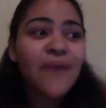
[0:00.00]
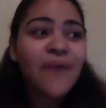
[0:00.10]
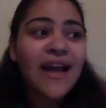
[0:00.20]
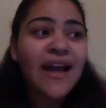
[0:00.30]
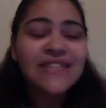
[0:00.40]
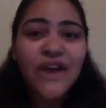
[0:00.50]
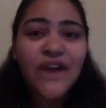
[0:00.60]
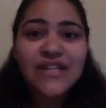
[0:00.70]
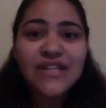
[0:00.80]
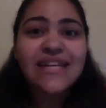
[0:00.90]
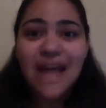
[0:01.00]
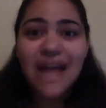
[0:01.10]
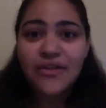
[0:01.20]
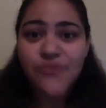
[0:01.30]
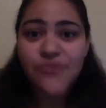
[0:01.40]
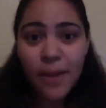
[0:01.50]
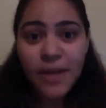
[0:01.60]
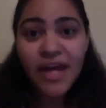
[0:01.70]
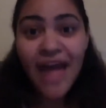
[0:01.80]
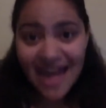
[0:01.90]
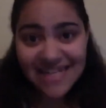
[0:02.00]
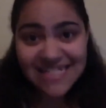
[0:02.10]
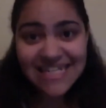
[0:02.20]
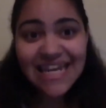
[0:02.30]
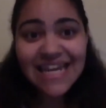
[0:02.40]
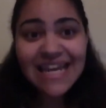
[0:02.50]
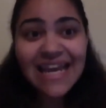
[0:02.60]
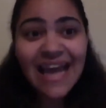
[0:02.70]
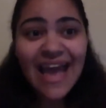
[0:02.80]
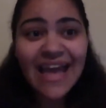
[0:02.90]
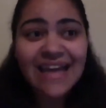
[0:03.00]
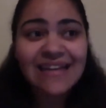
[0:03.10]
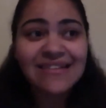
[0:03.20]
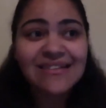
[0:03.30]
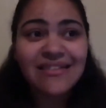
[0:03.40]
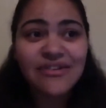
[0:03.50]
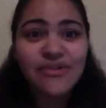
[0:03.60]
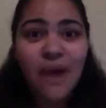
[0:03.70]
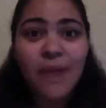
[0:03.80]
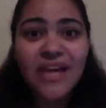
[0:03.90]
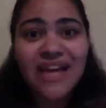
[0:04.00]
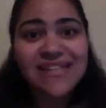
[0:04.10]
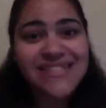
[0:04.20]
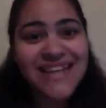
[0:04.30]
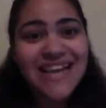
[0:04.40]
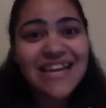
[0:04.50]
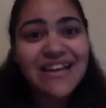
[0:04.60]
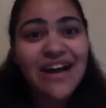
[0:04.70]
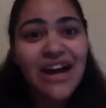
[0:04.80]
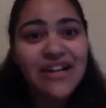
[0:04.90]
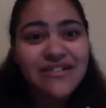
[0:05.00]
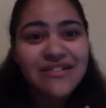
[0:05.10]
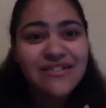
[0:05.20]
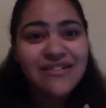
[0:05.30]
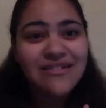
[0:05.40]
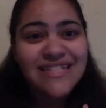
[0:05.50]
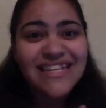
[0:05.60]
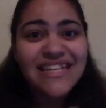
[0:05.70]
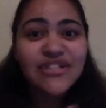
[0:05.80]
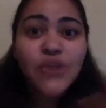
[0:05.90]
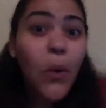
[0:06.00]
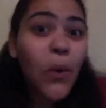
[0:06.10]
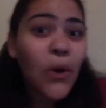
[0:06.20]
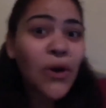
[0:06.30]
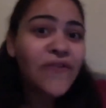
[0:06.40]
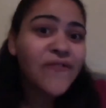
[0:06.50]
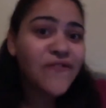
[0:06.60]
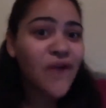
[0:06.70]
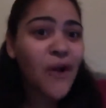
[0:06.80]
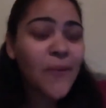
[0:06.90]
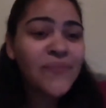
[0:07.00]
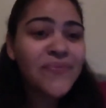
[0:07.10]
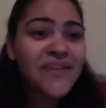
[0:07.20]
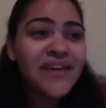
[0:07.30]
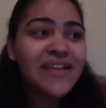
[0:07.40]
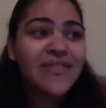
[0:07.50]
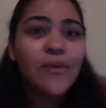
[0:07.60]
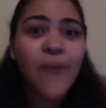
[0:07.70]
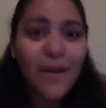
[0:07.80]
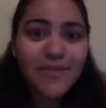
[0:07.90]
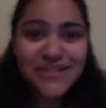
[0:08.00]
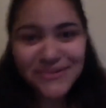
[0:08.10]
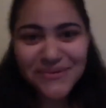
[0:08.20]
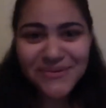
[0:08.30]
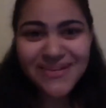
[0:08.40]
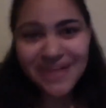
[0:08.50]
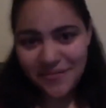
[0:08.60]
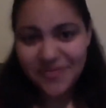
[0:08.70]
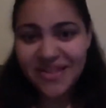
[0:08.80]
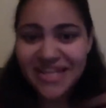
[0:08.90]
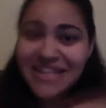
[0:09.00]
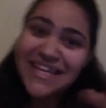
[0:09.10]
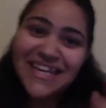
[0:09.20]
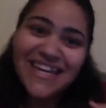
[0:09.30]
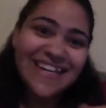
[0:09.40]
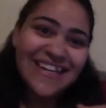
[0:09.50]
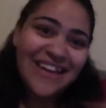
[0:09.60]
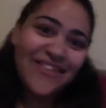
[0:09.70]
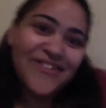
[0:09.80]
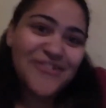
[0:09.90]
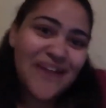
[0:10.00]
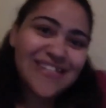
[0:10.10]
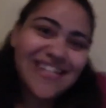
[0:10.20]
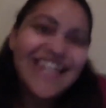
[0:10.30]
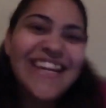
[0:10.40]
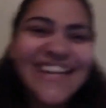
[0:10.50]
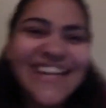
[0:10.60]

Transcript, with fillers: But as far as like now the drama ending and the drama has taken a detour from the webtoon completely in another direction.